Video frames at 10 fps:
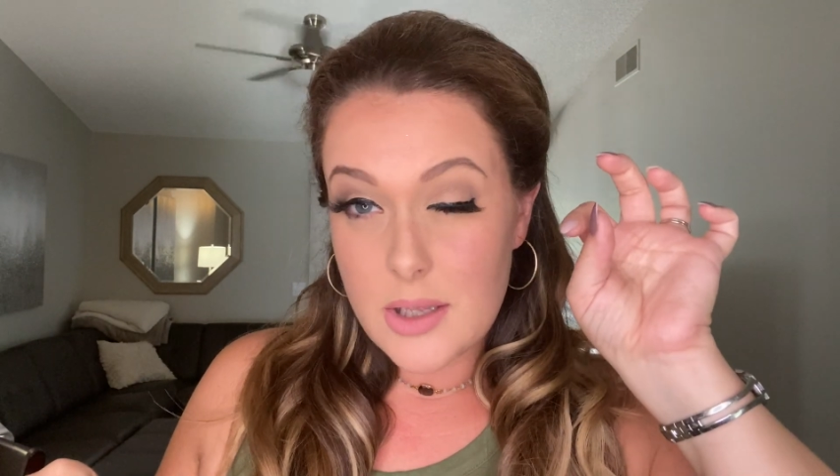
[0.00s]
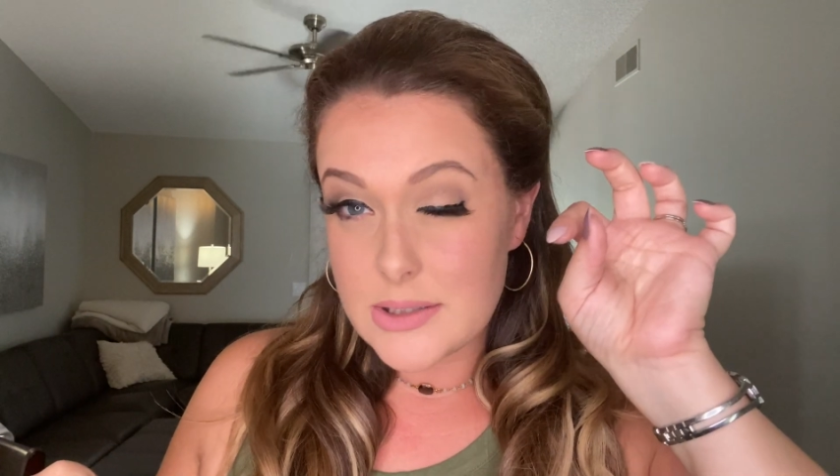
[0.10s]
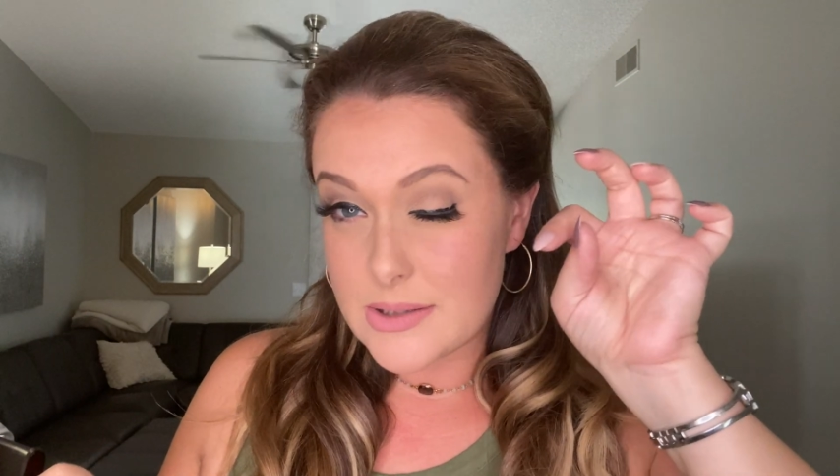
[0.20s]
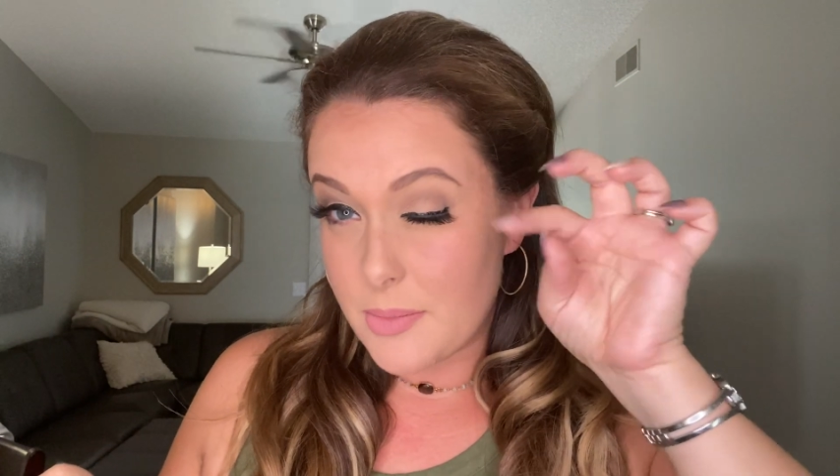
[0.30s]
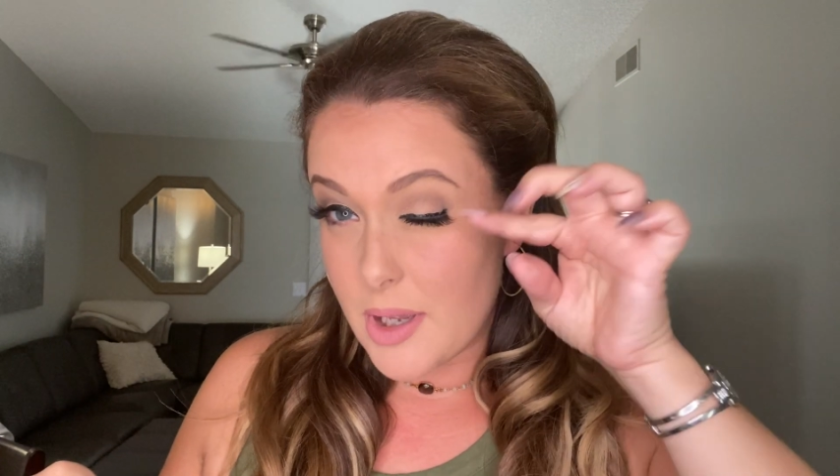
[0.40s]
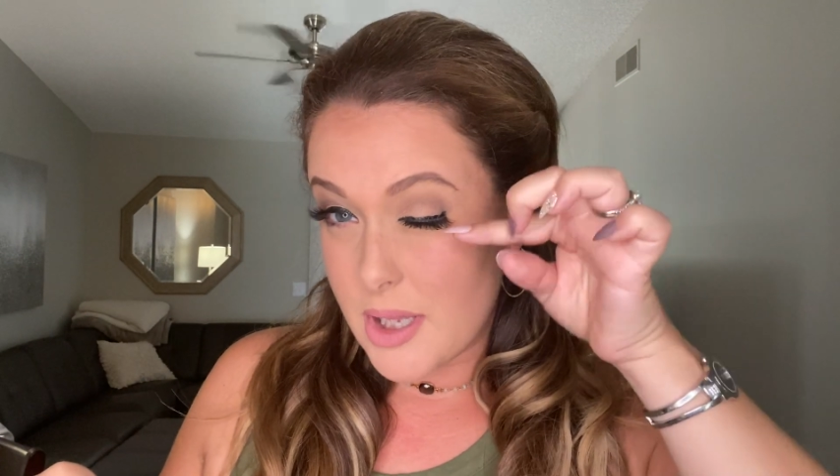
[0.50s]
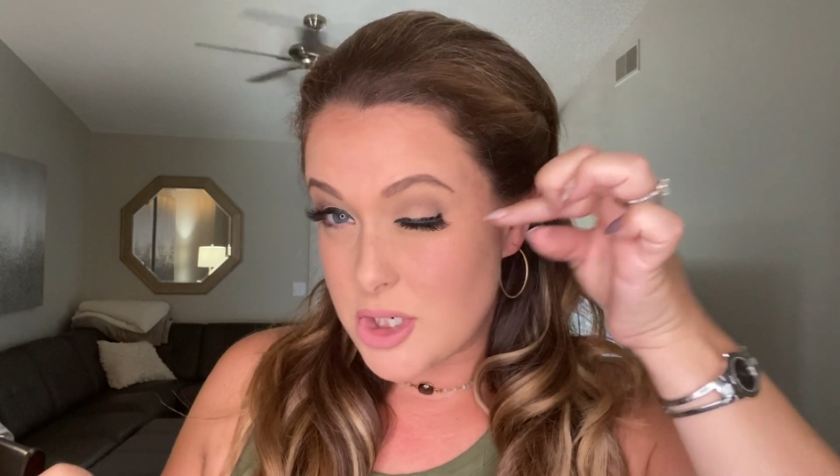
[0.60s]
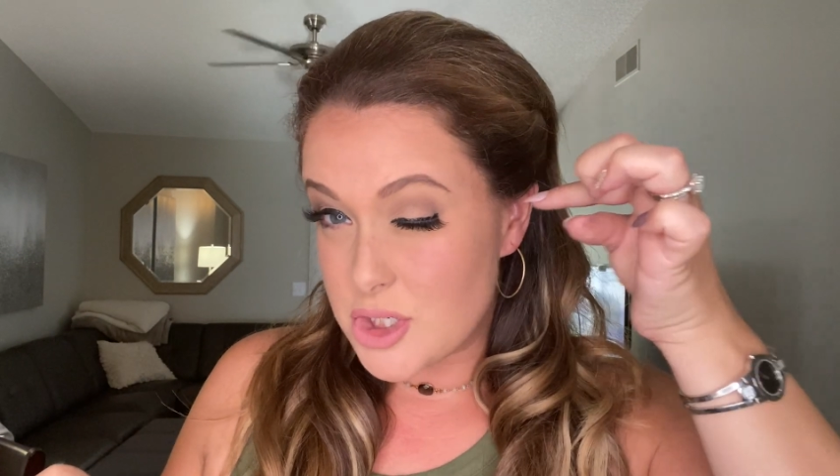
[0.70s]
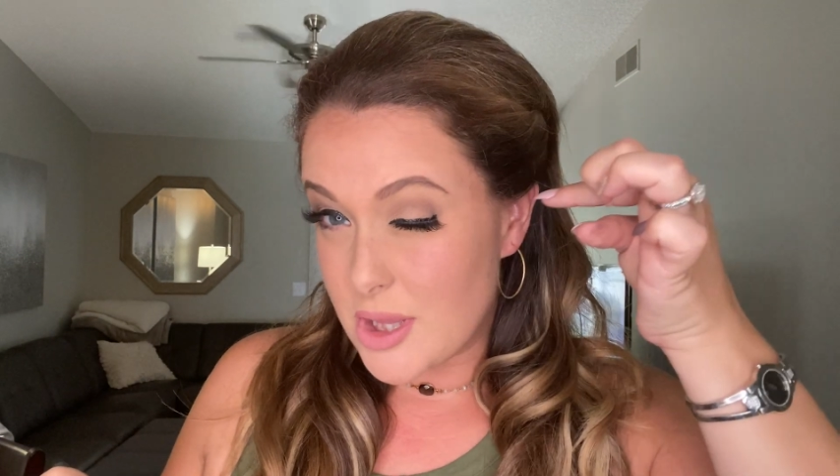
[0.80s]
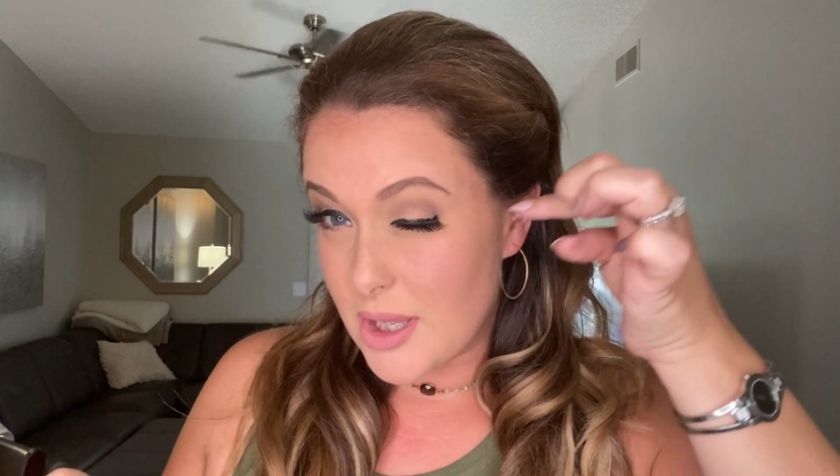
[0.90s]

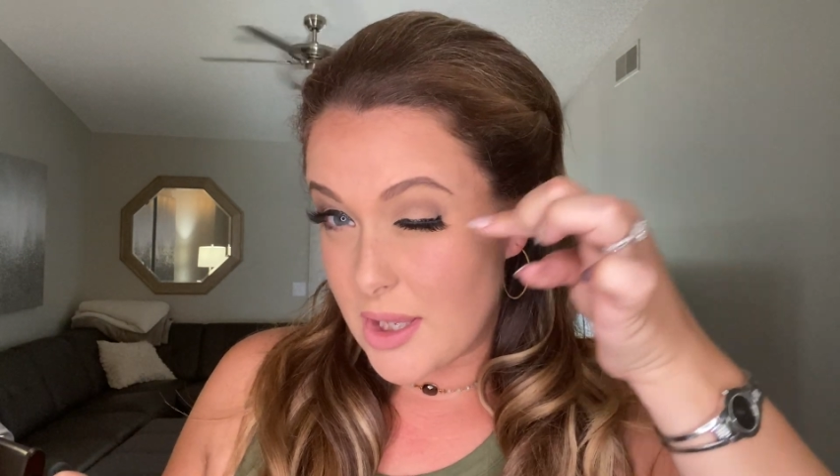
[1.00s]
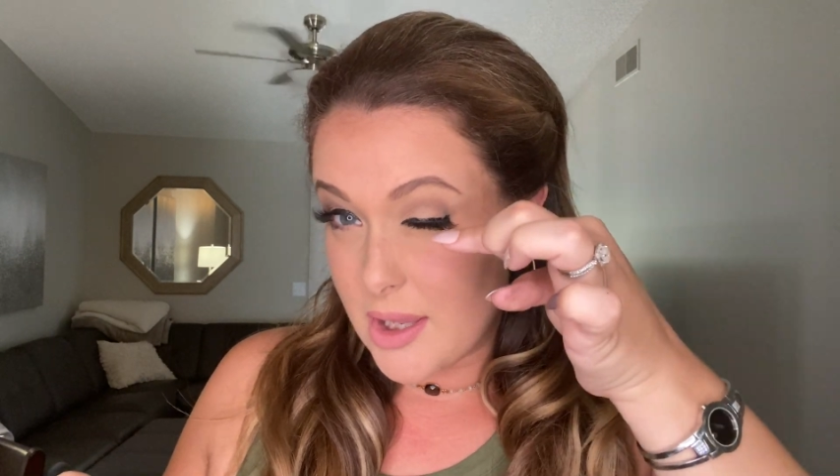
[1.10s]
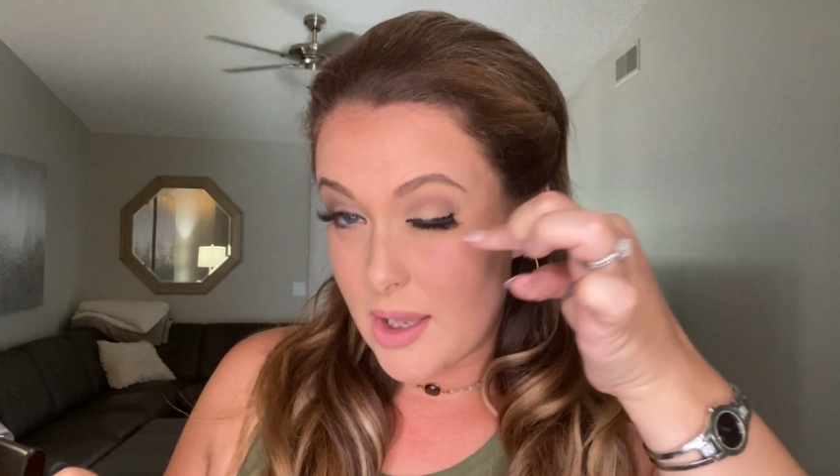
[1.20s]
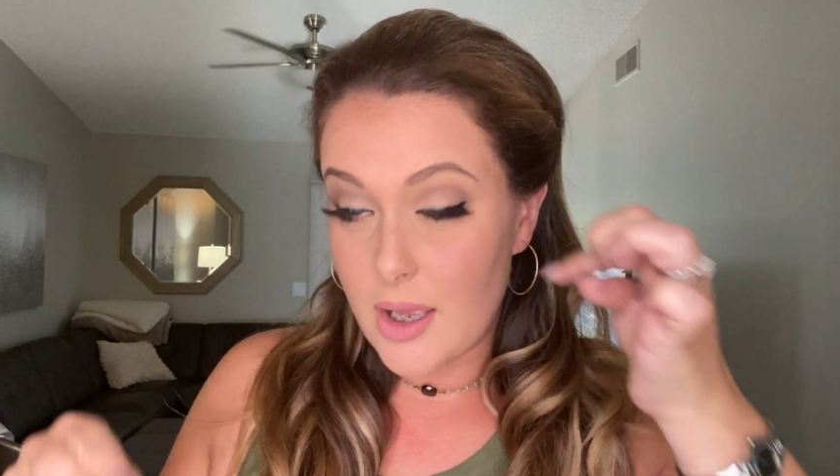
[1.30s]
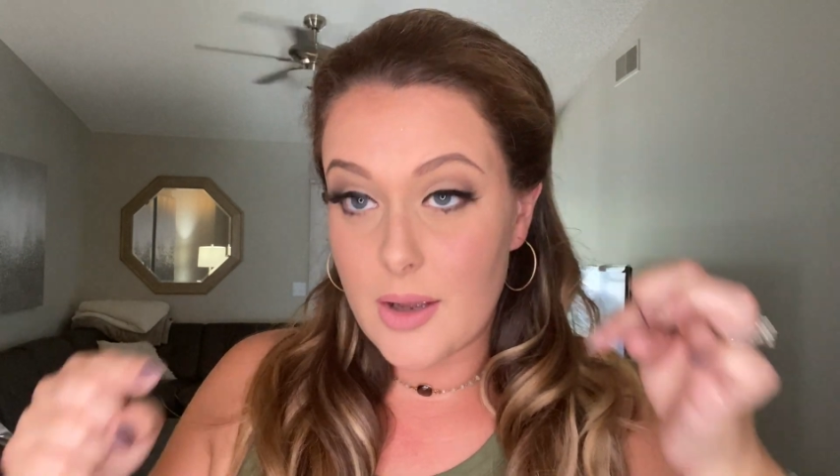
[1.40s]
smudge the